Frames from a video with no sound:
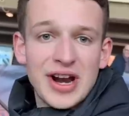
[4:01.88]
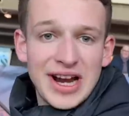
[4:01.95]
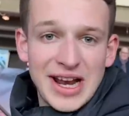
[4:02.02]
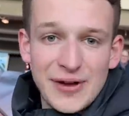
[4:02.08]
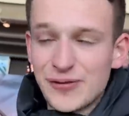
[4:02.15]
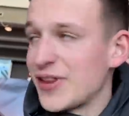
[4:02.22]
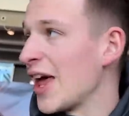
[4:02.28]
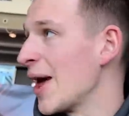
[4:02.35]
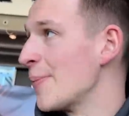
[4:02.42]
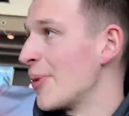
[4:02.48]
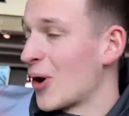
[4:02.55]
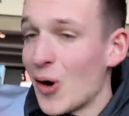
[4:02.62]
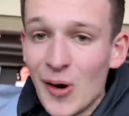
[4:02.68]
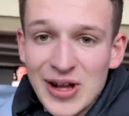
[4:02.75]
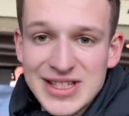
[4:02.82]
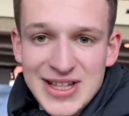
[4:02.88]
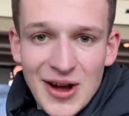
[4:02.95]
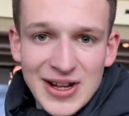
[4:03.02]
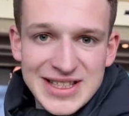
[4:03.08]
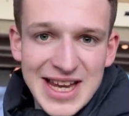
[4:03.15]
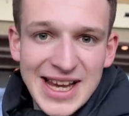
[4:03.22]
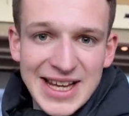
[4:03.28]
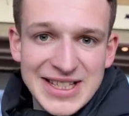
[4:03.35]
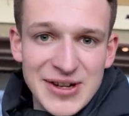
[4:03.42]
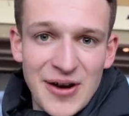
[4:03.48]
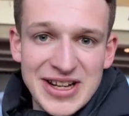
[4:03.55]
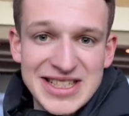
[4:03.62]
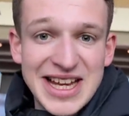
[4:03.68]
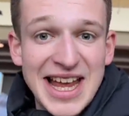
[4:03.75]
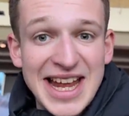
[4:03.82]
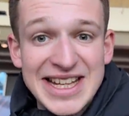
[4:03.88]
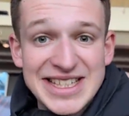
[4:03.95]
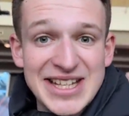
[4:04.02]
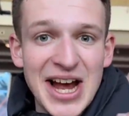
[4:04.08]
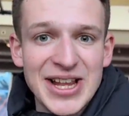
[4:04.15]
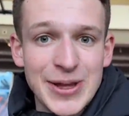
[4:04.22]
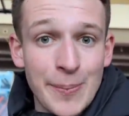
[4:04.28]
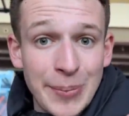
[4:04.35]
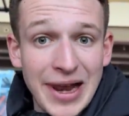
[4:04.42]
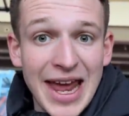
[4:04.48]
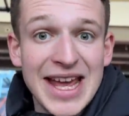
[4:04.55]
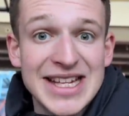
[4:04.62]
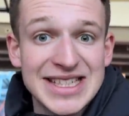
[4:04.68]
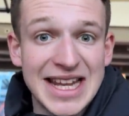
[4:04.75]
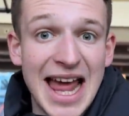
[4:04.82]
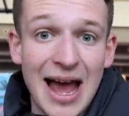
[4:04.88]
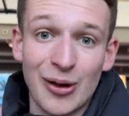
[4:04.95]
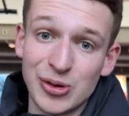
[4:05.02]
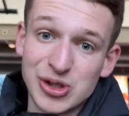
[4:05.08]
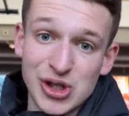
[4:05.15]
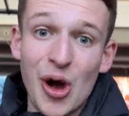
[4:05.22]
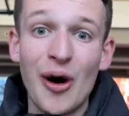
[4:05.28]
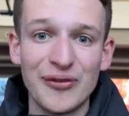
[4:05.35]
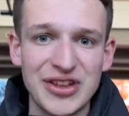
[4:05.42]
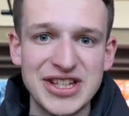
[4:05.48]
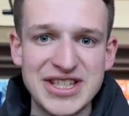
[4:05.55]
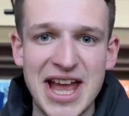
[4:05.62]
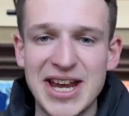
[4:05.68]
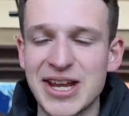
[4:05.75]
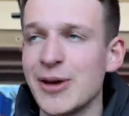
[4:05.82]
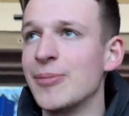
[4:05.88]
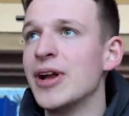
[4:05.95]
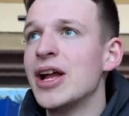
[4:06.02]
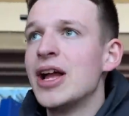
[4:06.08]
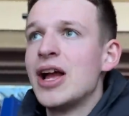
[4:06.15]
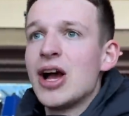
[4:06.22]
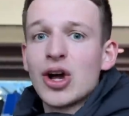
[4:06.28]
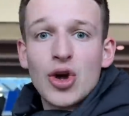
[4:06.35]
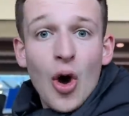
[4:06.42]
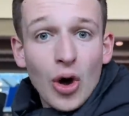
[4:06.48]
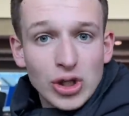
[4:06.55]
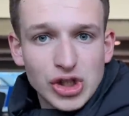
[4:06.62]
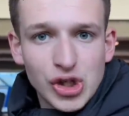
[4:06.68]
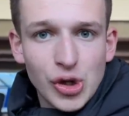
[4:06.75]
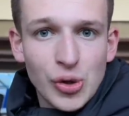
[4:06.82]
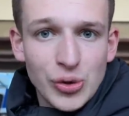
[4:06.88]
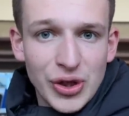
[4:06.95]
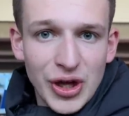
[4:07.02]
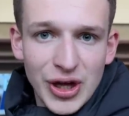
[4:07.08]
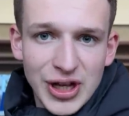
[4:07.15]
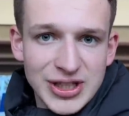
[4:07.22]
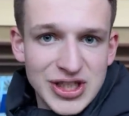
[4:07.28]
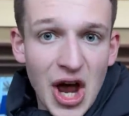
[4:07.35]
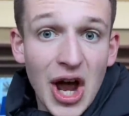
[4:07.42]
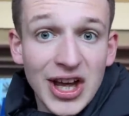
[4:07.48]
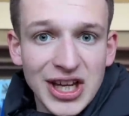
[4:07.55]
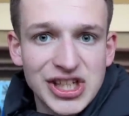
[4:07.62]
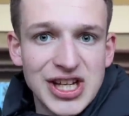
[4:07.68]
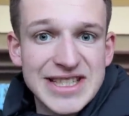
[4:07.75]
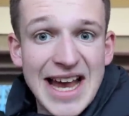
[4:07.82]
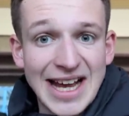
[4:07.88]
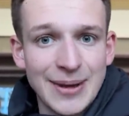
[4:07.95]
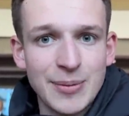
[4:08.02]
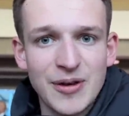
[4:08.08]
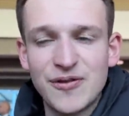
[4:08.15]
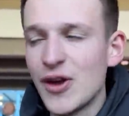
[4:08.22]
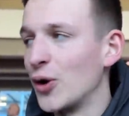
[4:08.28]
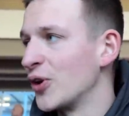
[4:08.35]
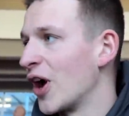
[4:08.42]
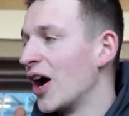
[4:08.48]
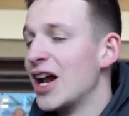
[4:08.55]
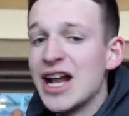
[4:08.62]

in a lift here because our tickets are actually inside the players' lounge of the stadium. Cokcu, the Turkish attacking midfielder,